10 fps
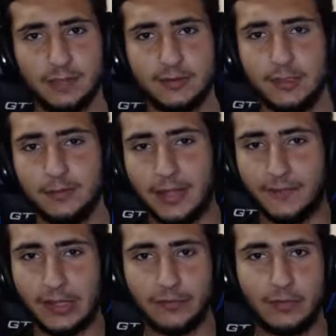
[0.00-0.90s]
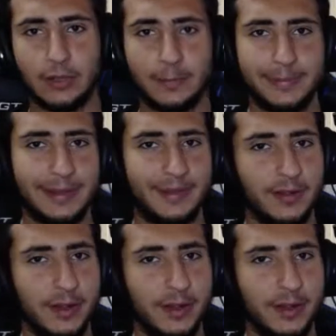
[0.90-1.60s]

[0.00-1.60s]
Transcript: team that we're gonna play every year.